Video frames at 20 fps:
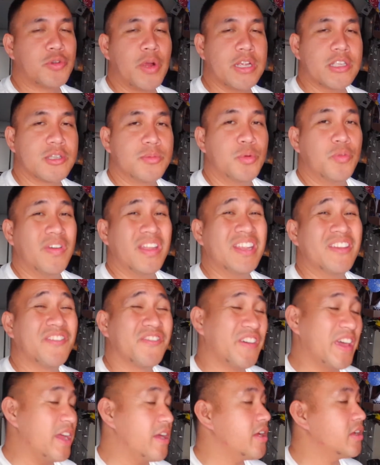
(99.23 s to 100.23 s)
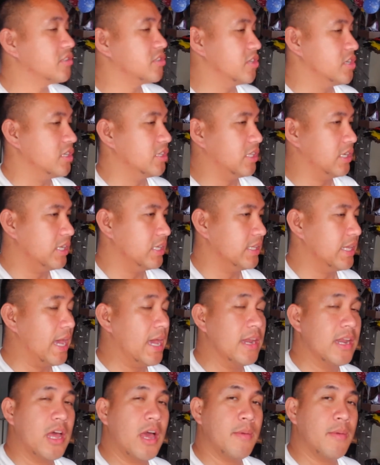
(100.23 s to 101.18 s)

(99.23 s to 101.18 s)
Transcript: trying to move any fairings or anything like that,